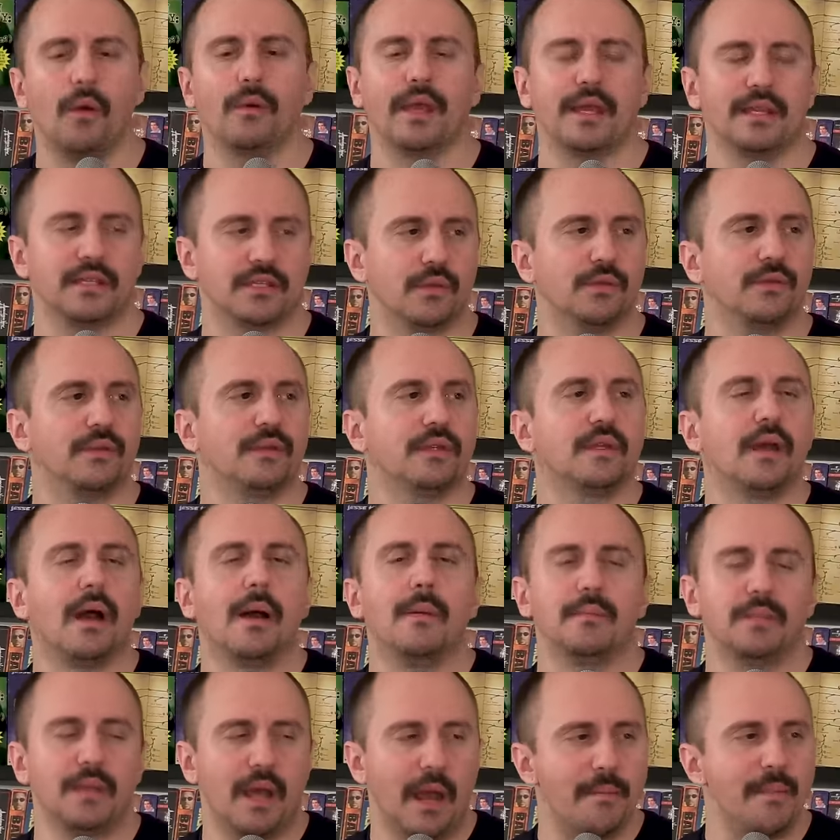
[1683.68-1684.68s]
Okay, so
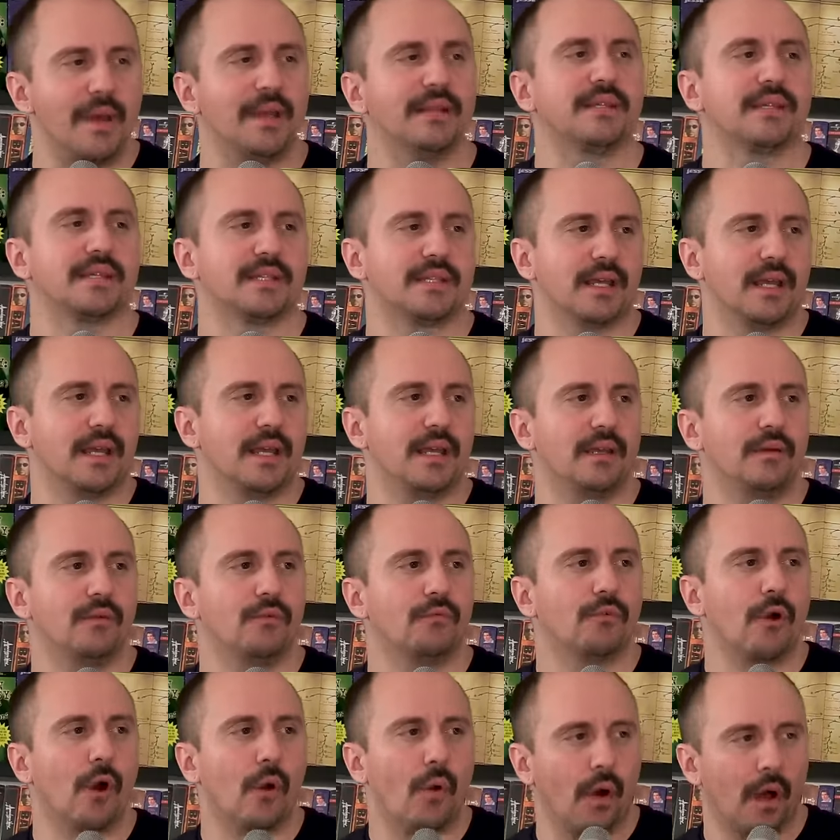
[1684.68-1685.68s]
I meant to say
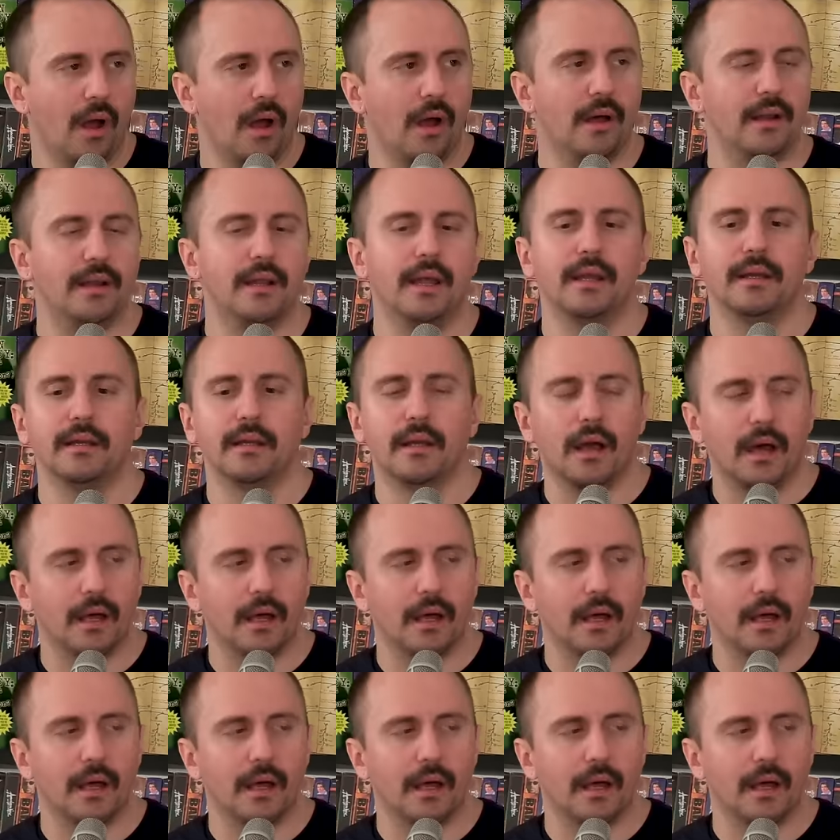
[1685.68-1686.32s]
Rohan and